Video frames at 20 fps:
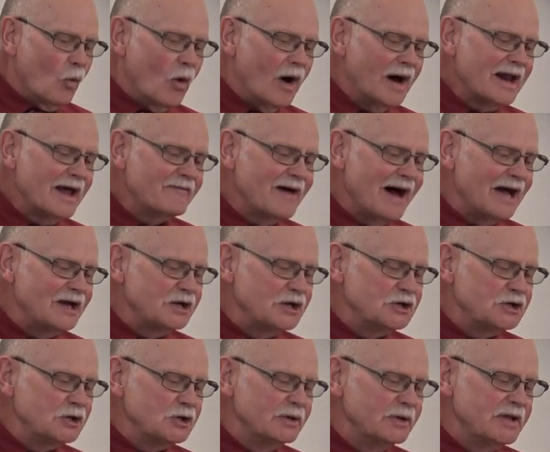What have I
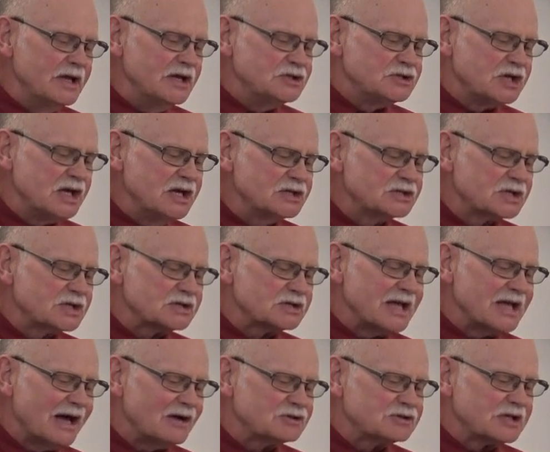to do with thee, Jesus,
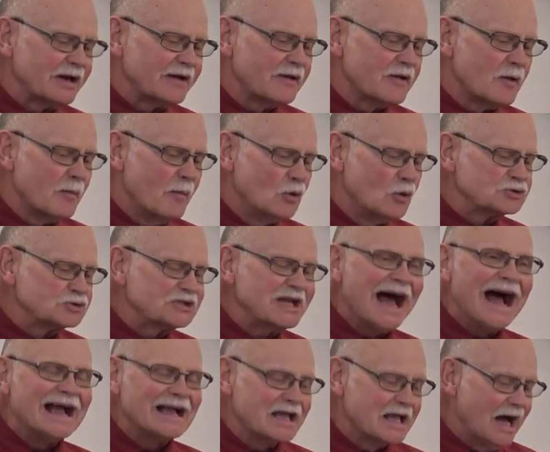thou Son of the Most
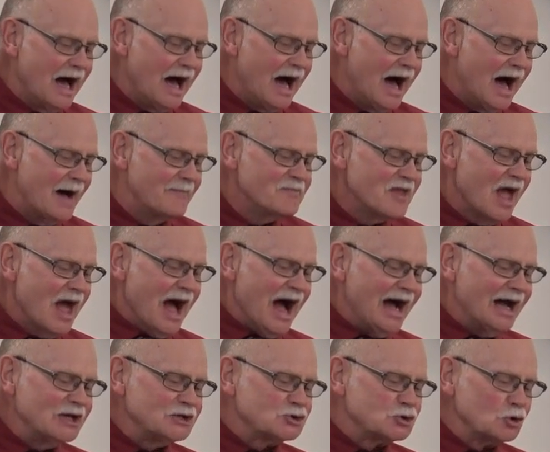High God?
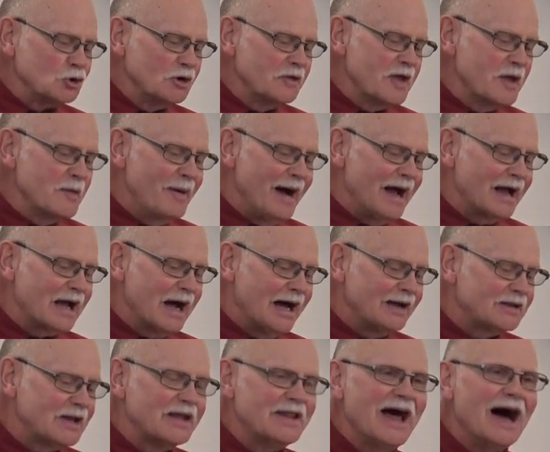I adjure thee by
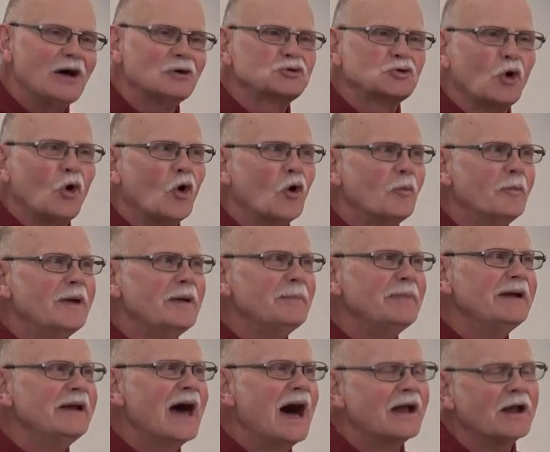God that thou torment
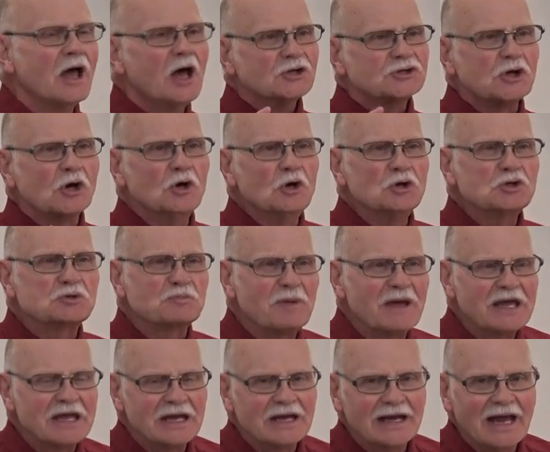me not. So who's
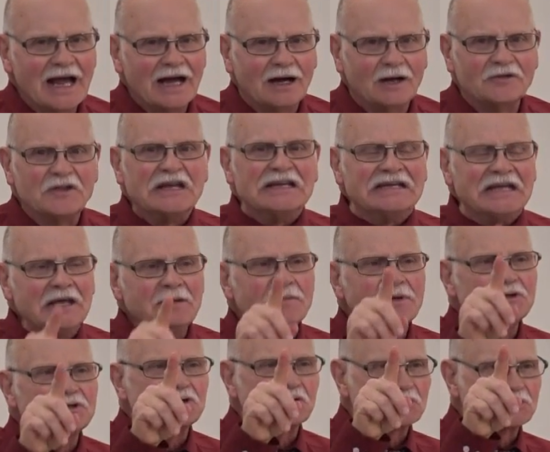speaking now? The
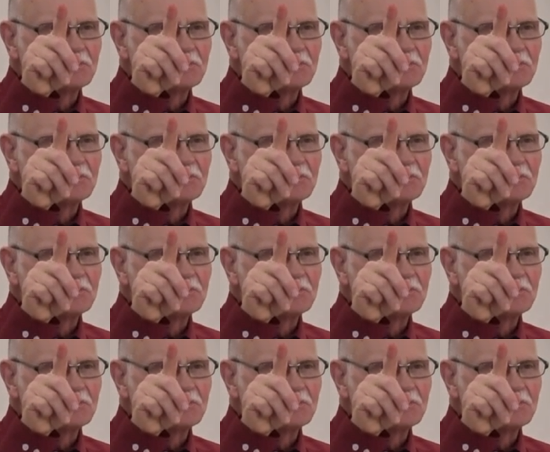demons are